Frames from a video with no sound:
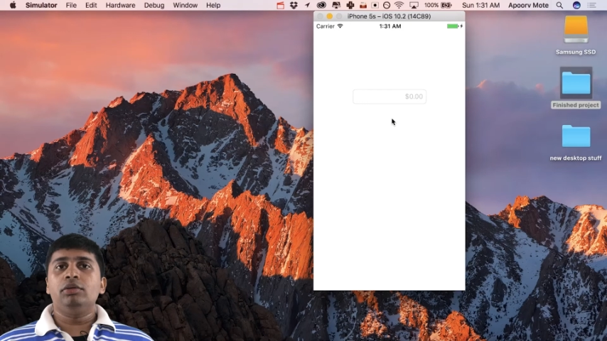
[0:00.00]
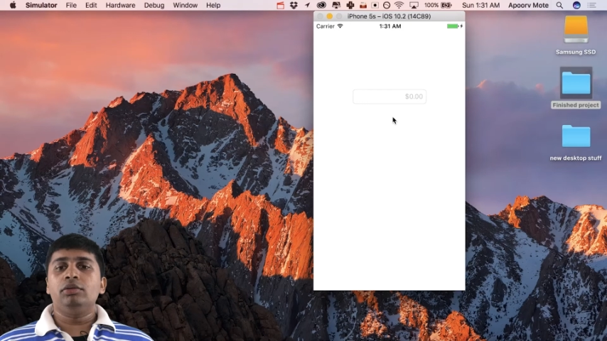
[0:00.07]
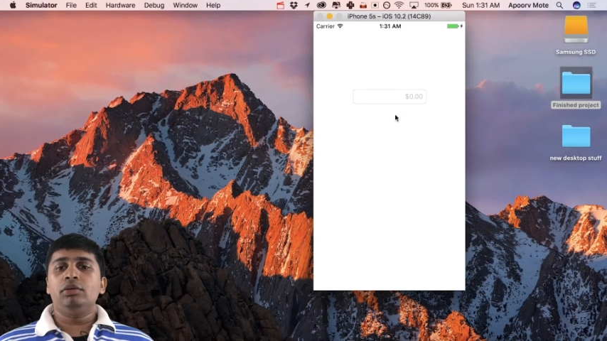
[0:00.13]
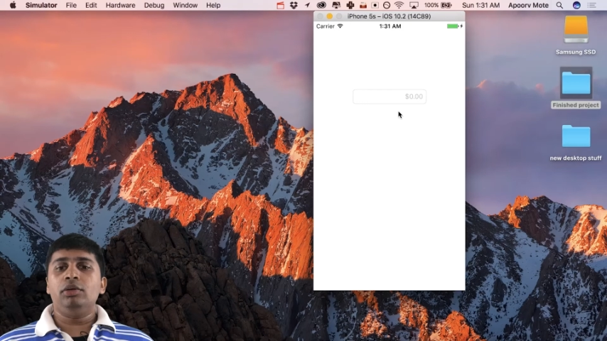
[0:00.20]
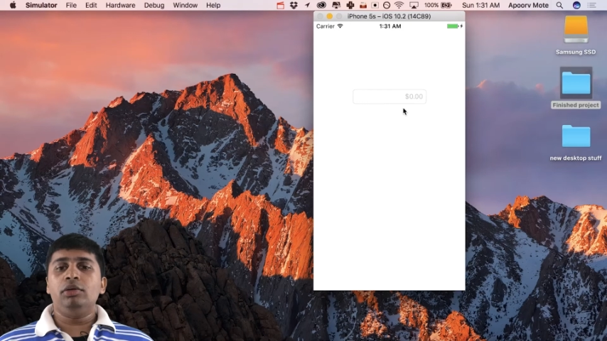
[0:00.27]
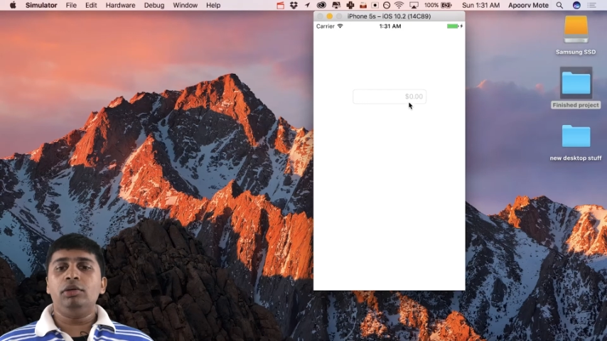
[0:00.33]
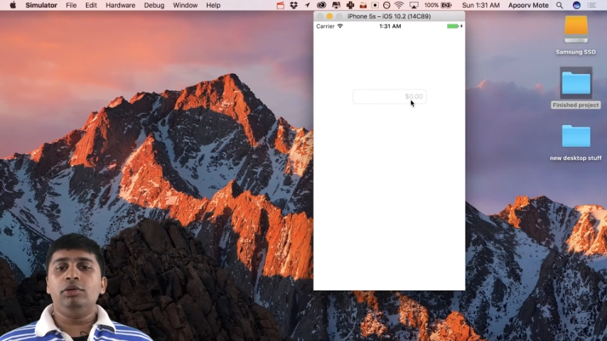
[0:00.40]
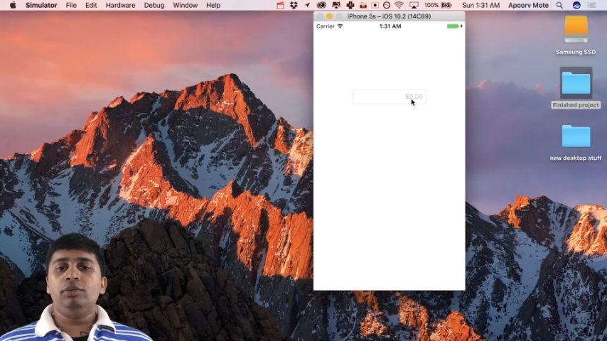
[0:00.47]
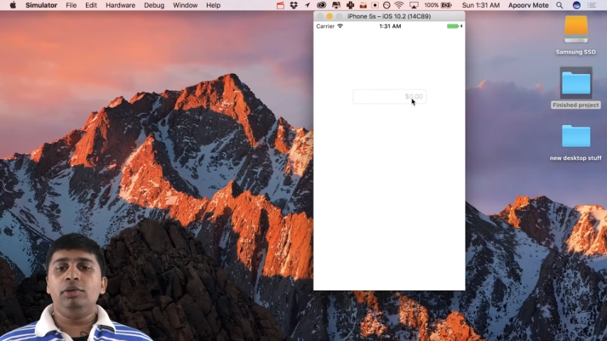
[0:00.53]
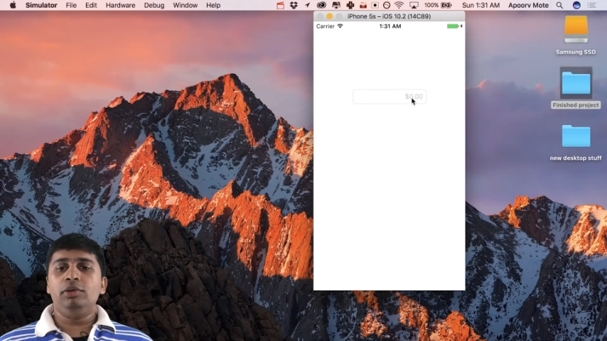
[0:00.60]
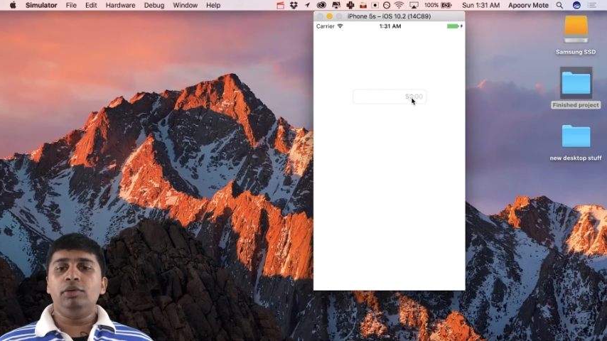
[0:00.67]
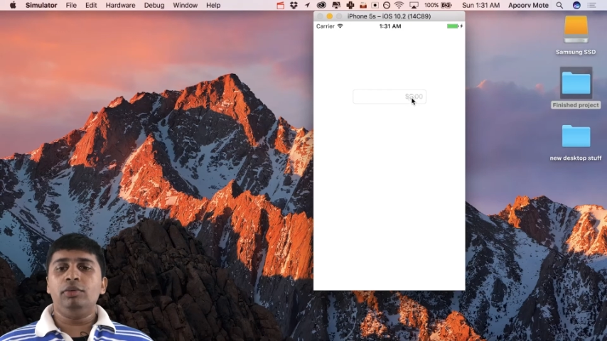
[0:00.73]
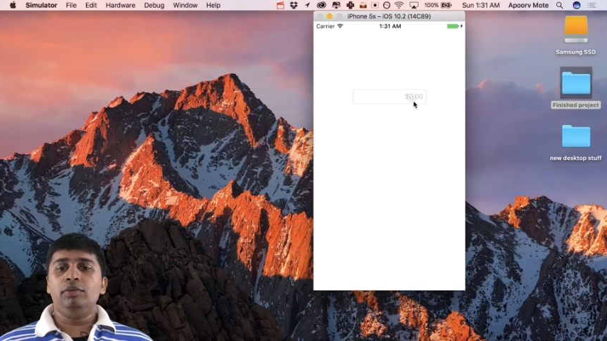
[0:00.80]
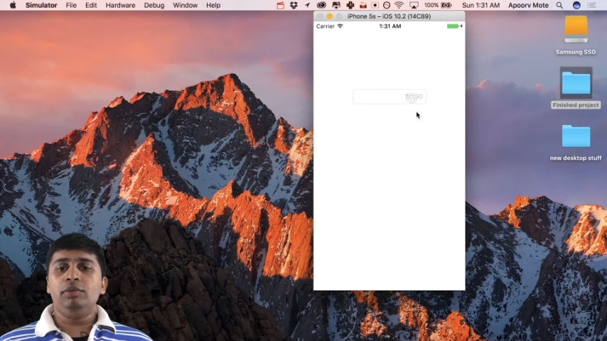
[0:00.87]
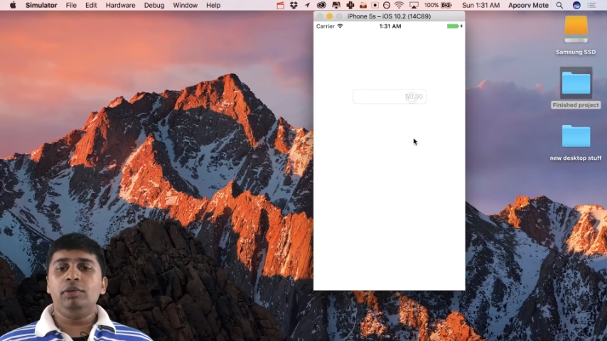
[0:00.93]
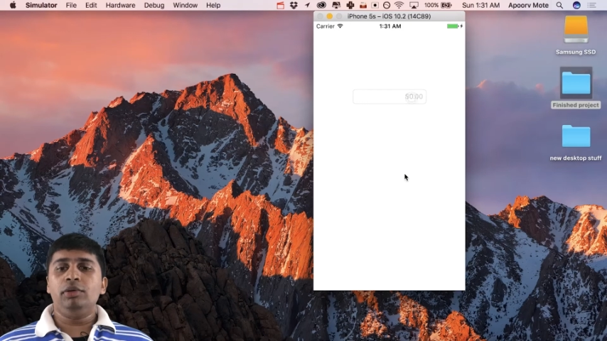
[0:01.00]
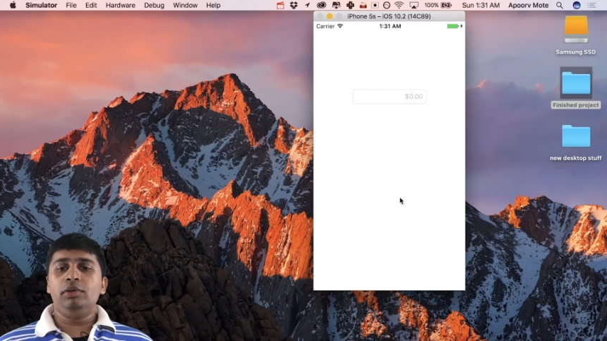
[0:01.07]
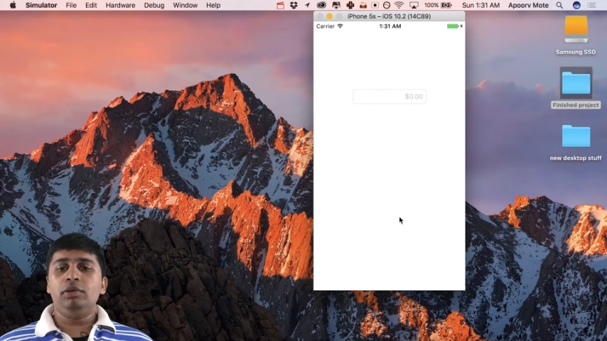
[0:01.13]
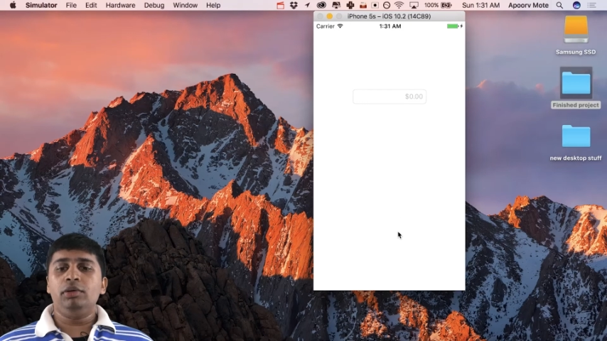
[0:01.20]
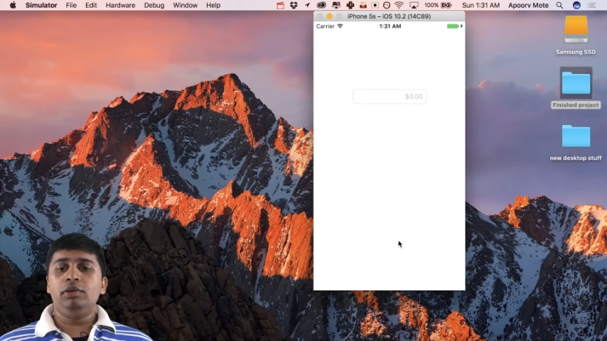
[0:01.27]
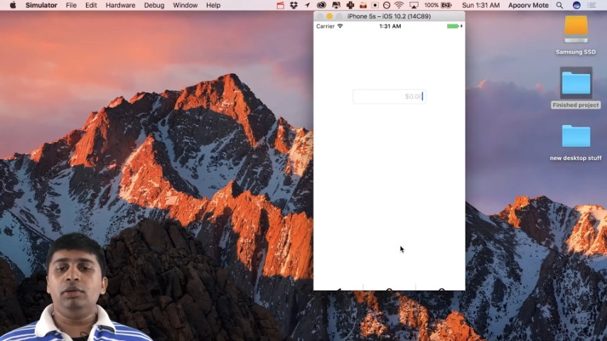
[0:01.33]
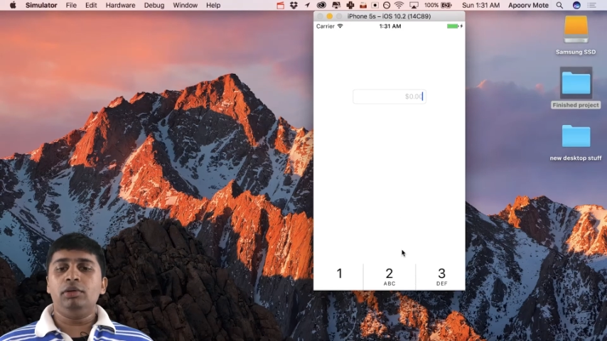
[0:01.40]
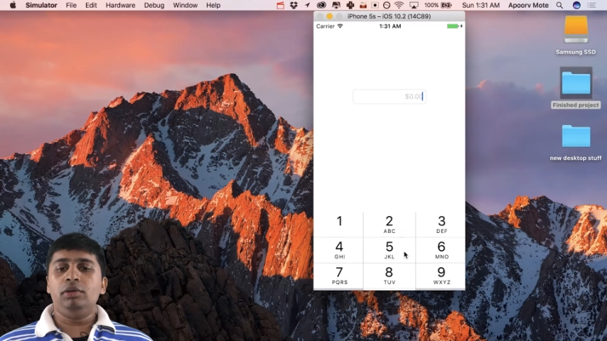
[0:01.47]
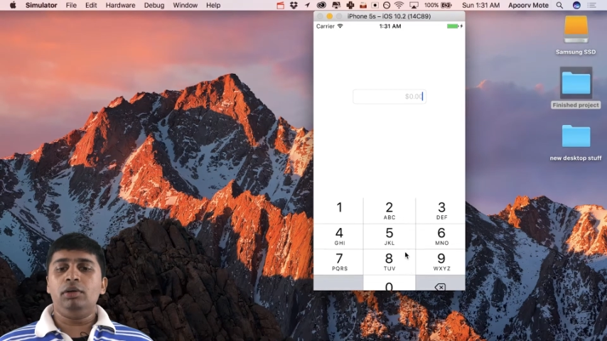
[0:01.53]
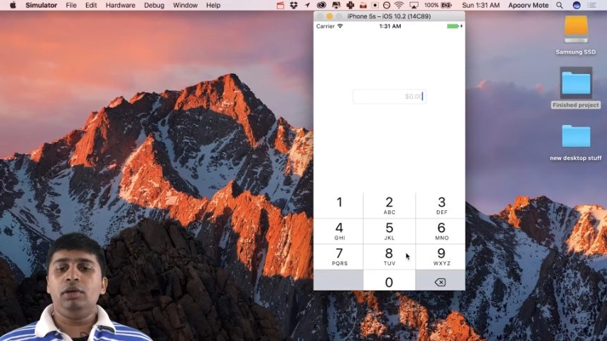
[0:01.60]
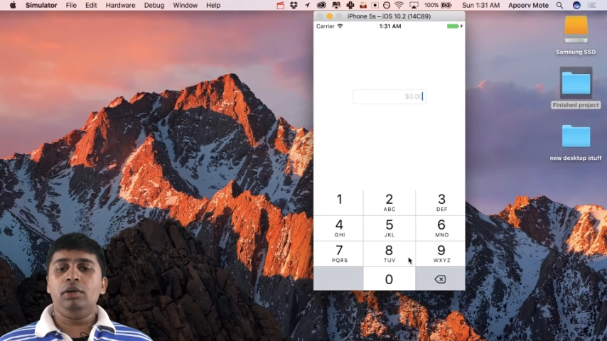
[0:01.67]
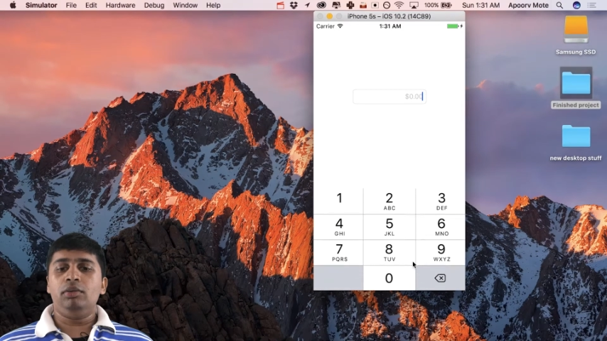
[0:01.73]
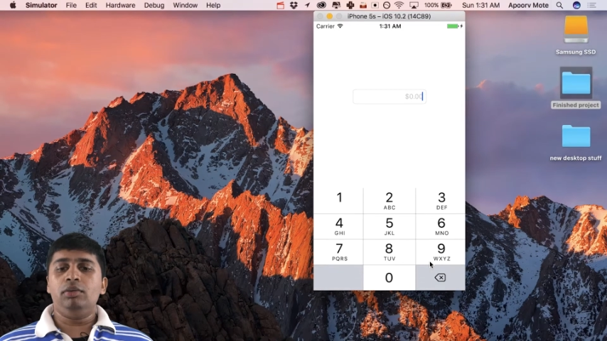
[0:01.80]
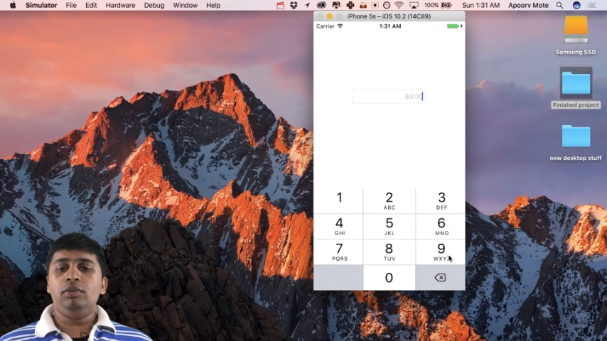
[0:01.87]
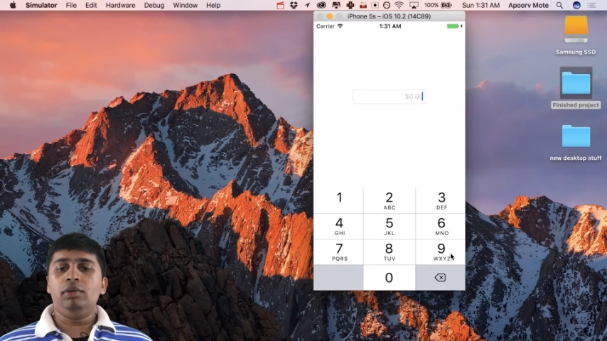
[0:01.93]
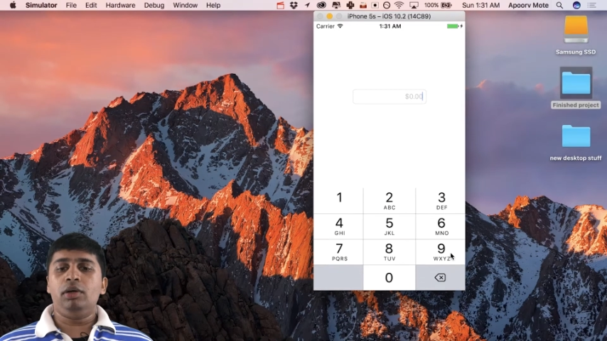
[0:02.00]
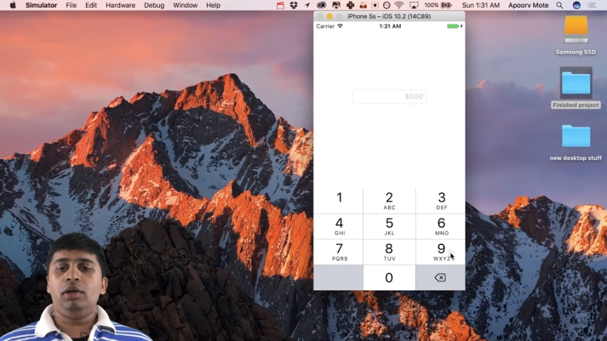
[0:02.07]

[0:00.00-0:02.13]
So in this video, we're going to learn how to